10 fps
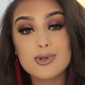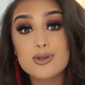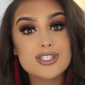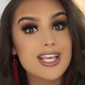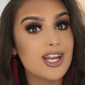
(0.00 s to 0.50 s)
but
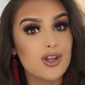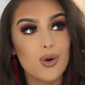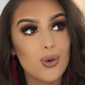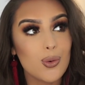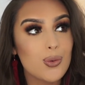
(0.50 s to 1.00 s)
not just any
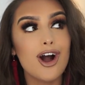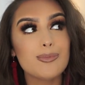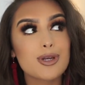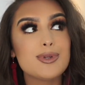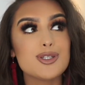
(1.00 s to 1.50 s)
haul
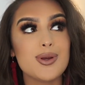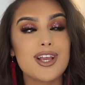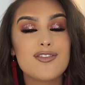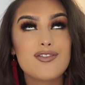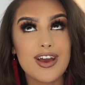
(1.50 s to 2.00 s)
I'm going to be
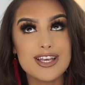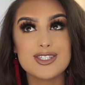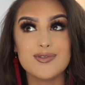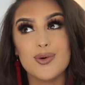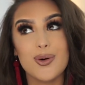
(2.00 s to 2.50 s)
doing a
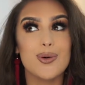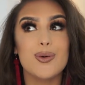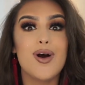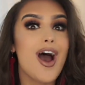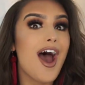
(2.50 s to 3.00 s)
festival
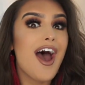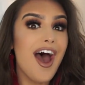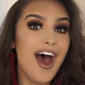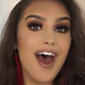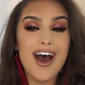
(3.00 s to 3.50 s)
haul
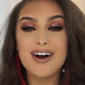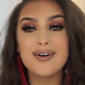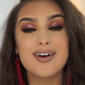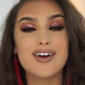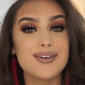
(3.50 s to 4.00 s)

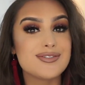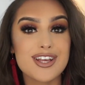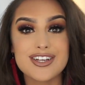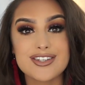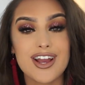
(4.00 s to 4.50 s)
oh my god, I'm
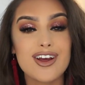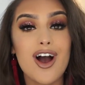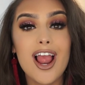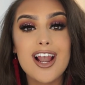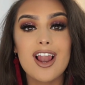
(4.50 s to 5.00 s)
so excited.
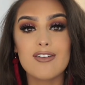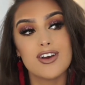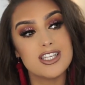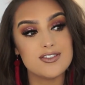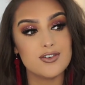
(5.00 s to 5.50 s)
I love
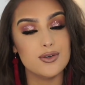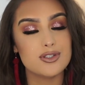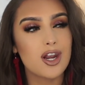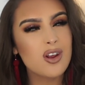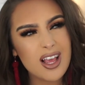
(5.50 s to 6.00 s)

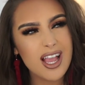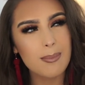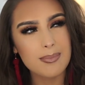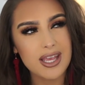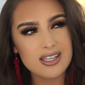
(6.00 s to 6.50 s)
festivals. I don't like
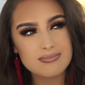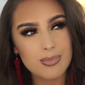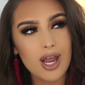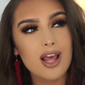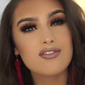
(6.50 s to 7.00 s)
camping,
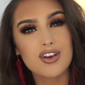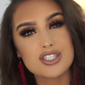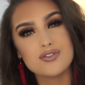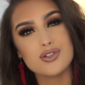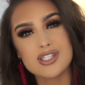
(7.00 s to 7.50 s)
but I like
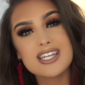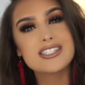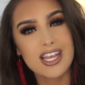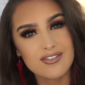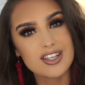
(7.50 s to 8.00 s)
festivals, like
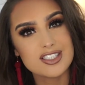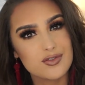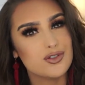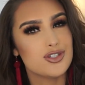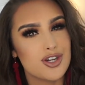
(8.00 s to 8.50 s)
day
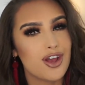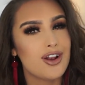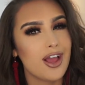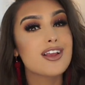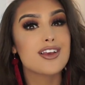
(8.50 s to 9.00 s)
festivals, you know,
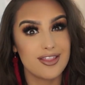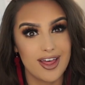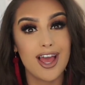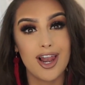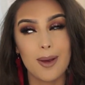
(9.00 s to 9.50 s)
like
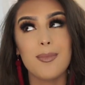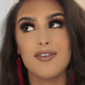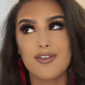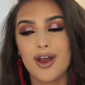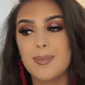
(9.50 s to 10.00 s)
they're like
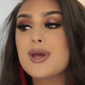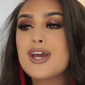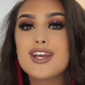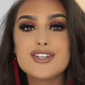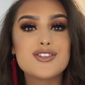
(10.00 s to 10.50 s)
my vibe.
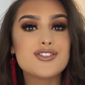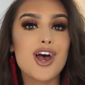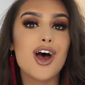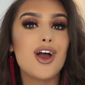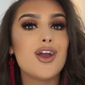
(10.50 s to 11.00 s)

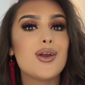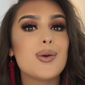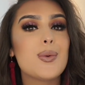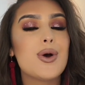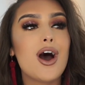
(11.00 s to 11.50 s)

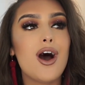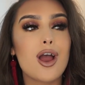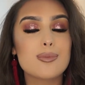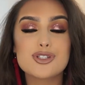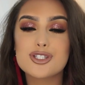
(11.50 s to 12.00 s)
So
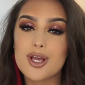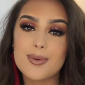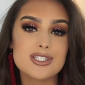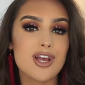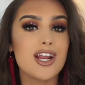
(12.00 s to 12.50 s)
I'm so
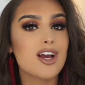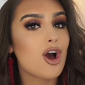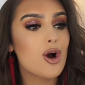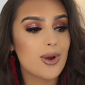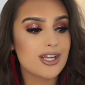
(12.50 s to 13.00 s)
excited. I
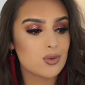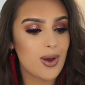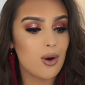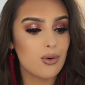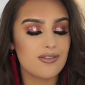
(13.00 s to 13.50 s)
can't wait to
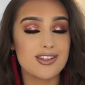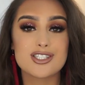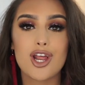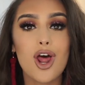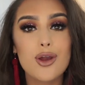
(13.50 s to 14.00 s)
wear all of
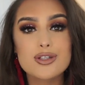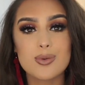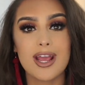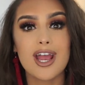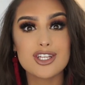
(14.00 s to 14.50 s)
these clothes
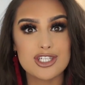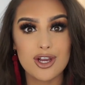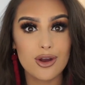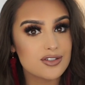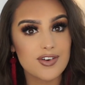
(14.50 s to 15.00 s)
when I
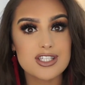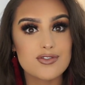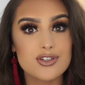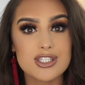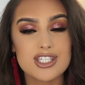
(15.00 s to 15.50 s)
actually go to
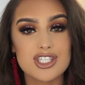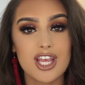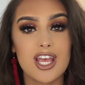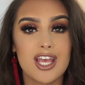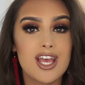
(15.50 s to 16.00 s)
festivals this
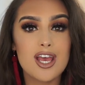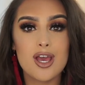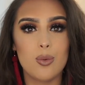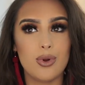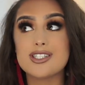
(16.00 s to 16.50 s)
year,
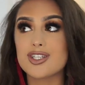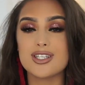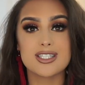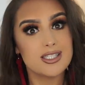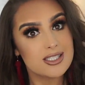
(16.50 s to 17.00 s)
when it
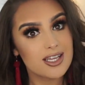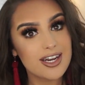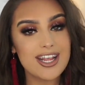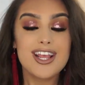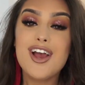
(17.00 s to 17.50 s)
starts getting
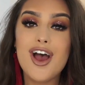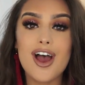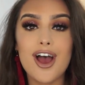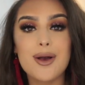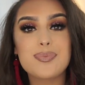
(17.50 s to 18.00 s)
sunny.
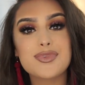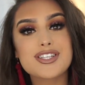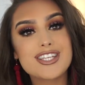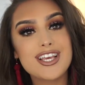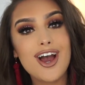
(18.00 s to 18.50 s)
Um,
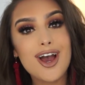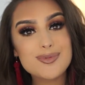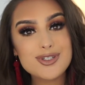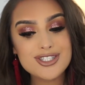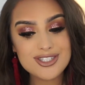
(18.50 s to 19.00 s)
so yeah,
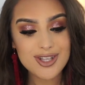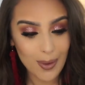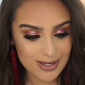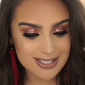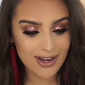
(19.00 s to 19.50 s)
I'm just
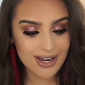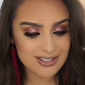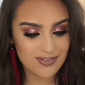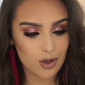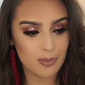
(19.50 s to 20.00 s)
so excited
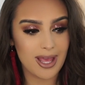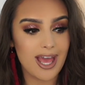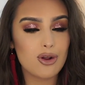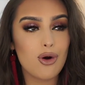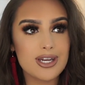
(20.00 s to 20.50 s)
to film it.
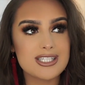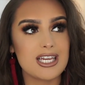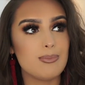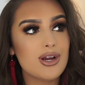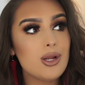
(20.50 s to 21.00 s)
And
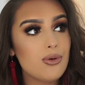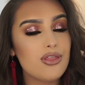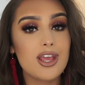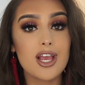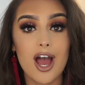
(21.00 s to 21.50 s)
honestly, Pretty Little
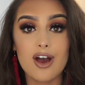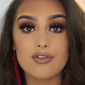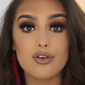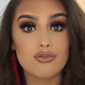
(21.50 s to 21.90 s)
Thing have